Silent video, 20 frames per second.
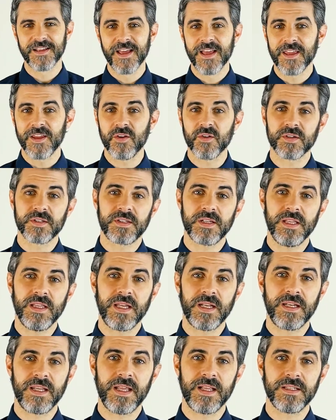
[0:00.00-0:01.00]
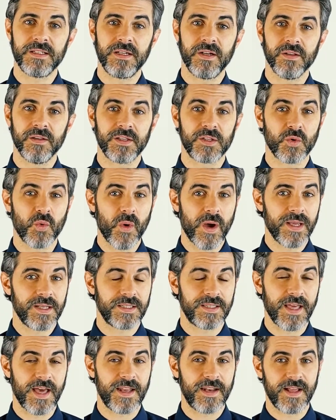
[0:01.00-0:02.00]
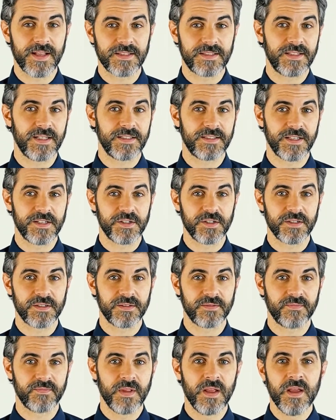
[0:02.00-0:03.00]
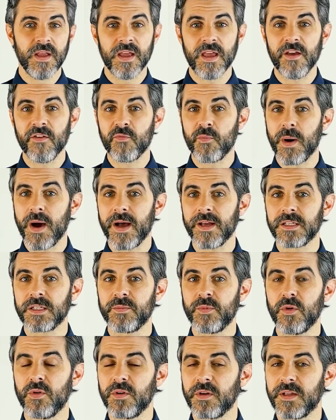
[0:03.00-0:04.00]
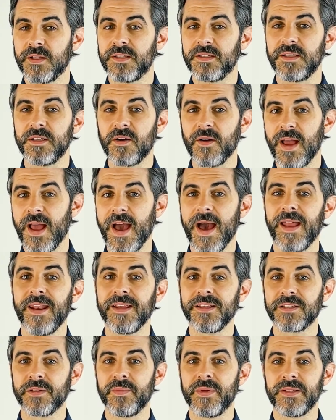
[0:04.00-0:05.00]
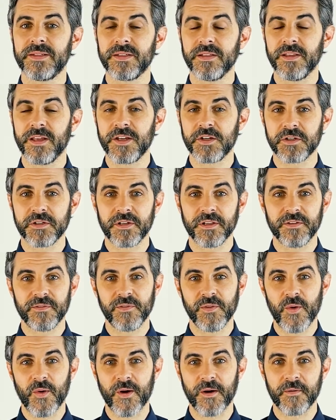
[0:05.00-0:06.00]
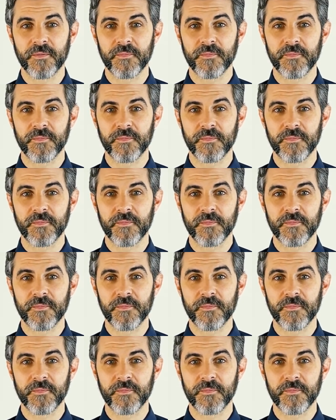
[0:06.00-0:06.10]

Your ceiling needs nearly twice that at 6 inches. If possible, consider adding some insulation to the floor.